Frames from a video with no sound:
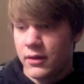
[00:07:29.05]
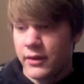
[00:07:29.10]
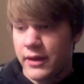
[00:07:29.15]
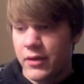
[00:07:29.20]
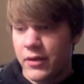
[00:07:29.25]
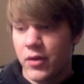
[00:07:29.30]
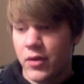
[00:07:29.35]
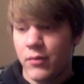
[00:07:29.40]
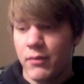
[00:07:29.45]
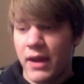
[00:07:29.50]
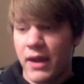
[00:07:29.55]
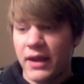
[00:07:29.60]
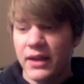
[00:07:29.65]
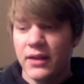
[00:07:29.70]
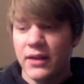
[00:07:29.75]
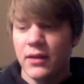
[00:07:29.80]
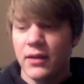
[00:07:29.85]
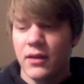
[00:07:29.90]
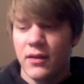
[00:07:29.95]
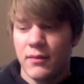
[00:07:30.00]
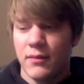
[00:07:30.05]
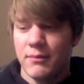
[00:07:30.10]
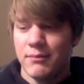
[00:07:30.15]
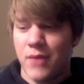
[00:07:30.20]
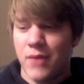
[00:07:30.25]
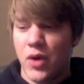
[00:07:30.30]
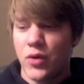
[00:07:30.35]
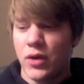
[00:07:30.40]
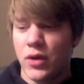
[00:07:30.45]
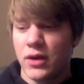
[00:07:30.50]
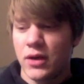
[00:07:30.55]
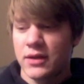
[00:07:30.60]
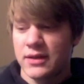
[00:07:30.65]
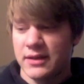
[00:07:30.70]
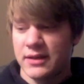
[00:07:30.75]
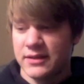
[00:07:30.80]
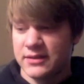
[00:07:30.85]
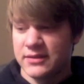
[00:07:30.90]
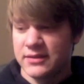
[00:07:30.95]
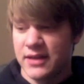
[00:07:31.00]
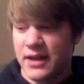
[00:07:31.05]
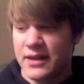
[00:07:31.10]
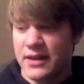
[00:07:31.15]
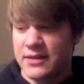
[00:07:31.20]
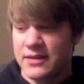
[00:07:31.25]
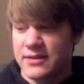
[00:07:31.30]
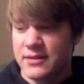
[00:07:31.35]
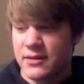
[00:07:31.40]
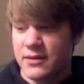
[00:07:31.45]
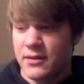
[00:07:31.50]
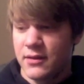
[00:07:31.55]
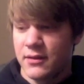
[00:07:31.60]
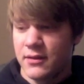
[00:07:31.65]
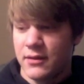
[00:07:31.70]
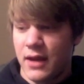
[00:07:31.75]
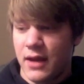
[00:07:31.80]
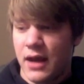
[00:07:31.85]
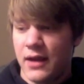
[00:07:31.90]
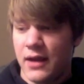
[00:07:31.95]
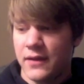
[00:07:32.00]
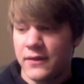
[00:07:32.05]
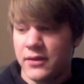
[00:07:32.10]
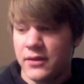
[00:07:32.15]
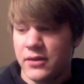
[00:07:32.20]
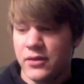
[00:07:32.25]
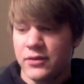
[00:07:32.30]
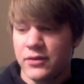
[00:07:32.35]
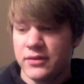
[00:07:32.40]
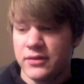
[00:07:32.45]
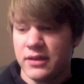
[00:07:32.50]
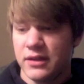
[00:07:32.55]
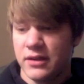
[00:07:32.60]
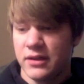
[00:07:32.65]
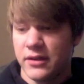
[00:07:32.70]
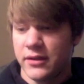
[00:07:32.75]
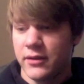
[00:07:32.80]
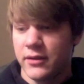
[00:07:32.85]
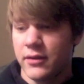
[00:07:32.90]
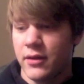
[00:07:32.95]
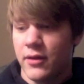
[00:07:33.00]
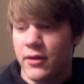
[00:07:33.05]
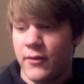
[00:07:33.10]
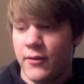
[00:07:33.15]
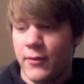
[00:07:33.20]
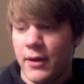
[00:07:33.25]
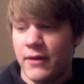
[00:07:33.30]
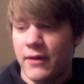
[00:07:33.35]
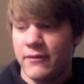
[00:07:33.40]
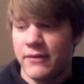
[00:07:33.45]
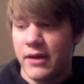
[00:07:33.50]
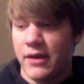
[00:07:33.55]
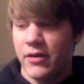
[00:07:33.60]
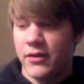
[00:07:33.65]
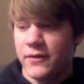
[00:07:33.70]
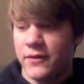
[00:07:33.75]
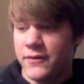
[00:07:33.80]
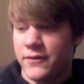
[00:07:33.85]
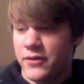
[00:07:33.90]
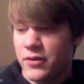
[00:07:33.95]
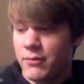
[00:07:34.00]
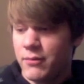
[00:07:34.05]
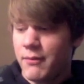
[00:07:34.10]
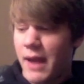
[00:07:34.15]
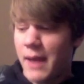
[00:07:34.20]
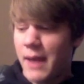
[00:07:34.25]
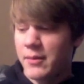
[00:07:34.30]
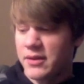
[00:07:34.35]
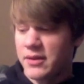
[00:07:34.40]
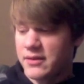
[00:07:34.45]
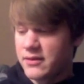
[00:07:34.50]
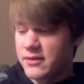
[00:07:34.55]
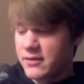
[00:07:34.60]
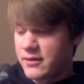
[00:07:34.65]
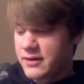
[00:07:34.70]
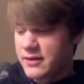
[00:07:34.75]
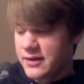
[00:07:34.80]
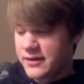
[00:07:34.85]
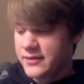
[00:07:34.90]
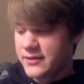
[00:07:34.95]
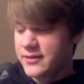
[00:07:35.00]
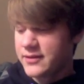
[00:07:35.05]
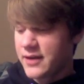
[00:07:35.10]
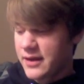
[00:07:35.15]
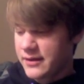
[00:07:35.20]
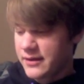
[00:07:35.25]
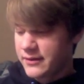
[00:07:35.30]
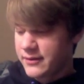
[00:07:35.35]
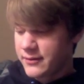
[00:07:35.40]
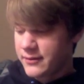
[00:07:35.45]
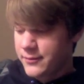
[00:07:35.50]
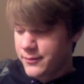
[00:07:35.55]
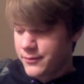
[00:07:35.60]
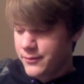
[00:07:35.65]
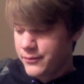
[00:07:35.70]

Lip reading: There were many moa kill sites on New Zealand, while very few mammoth kill sites.